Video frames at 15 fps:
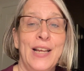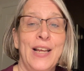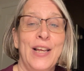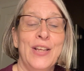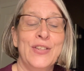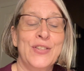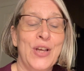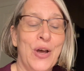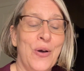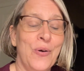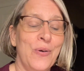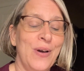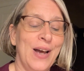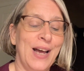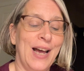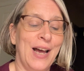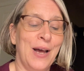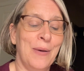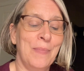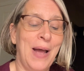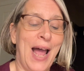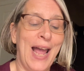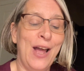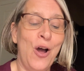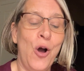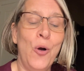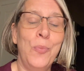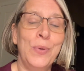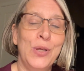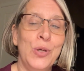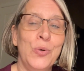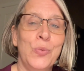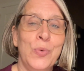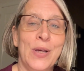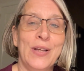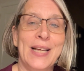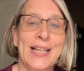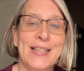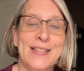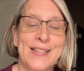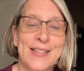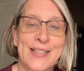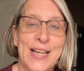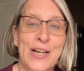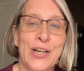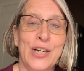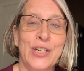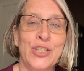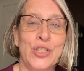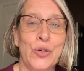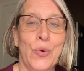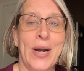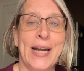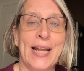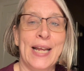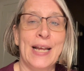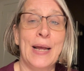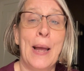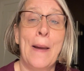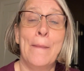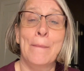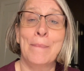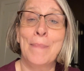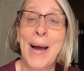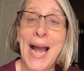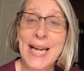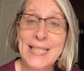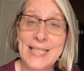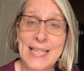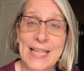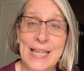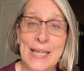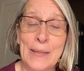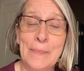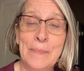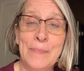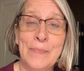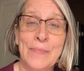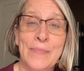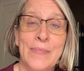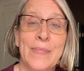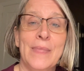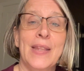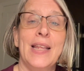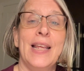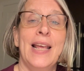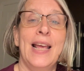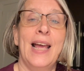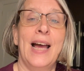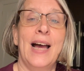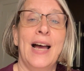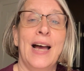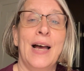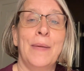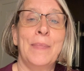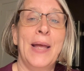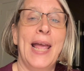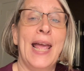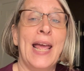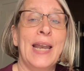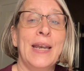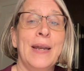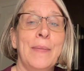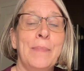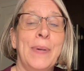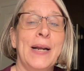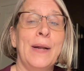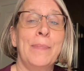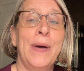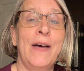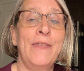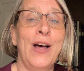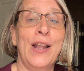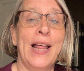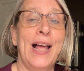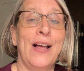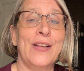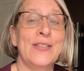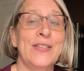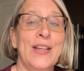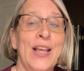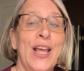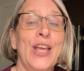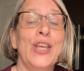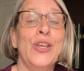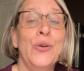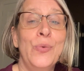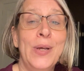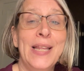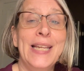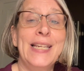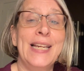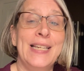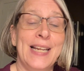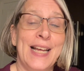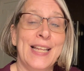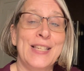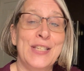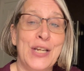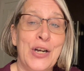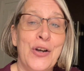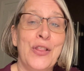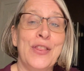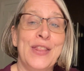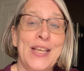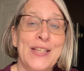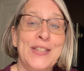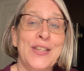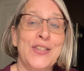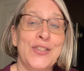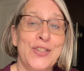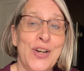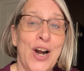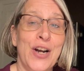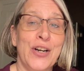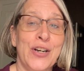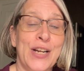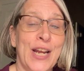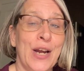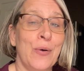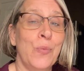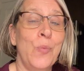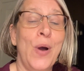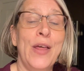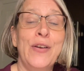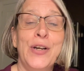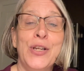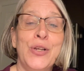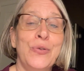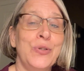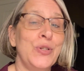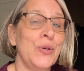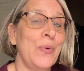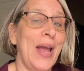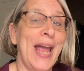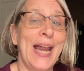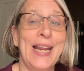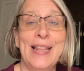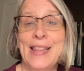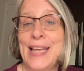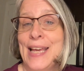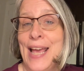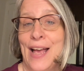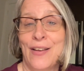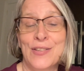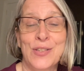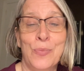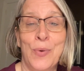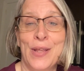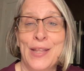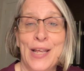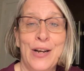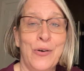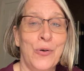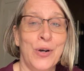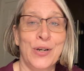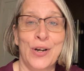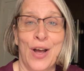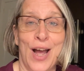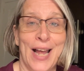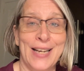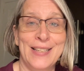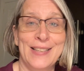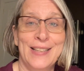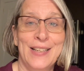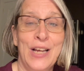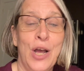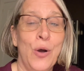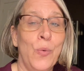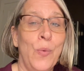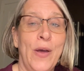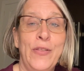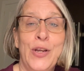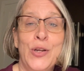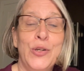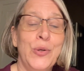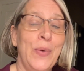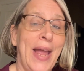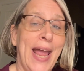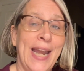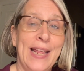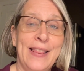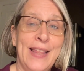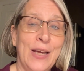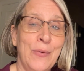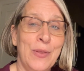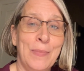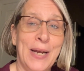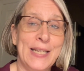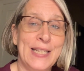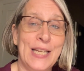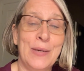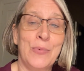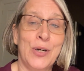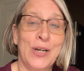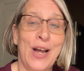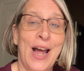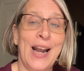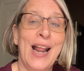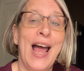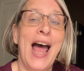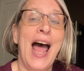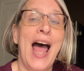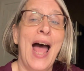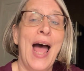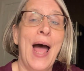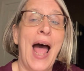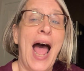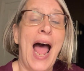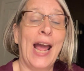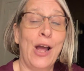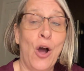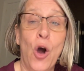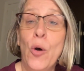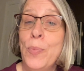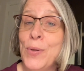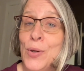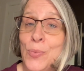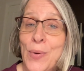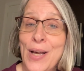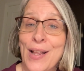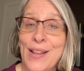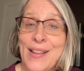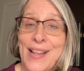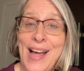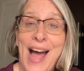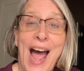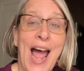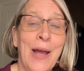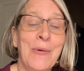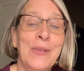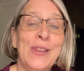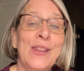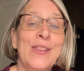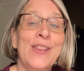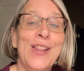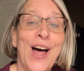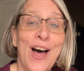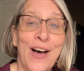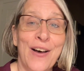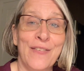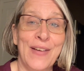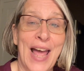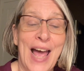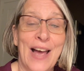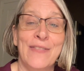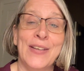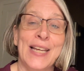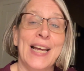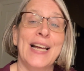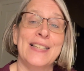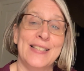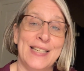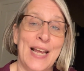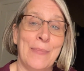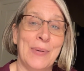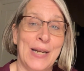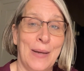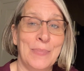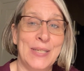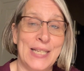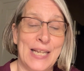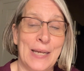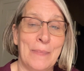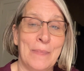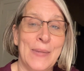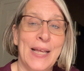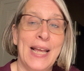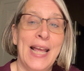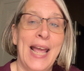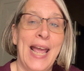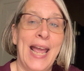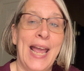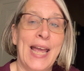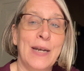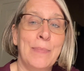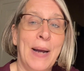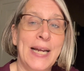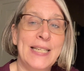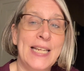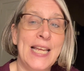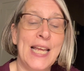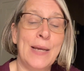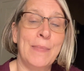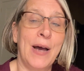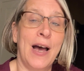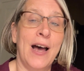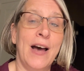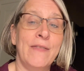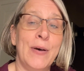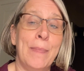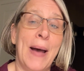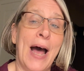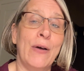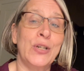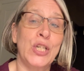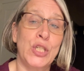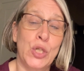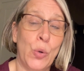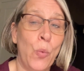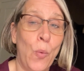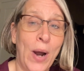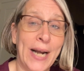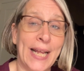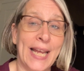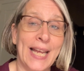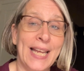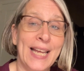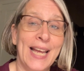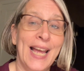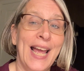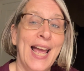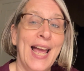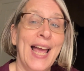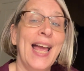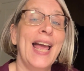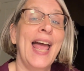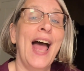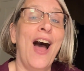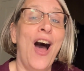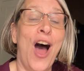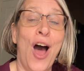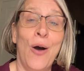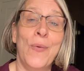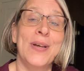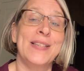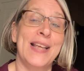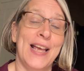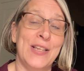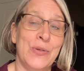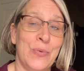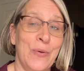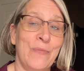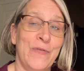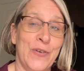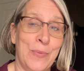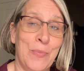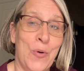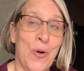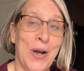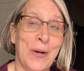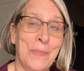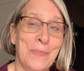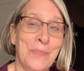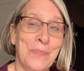So I hope you will consider joining my team. But above all else, you really need to consider this starter kit, whether you do anything else with it or not, whether you do anything with my team or not. I hope you will. I love having a Stampin' Up team, and my team of about 20 always has room for more.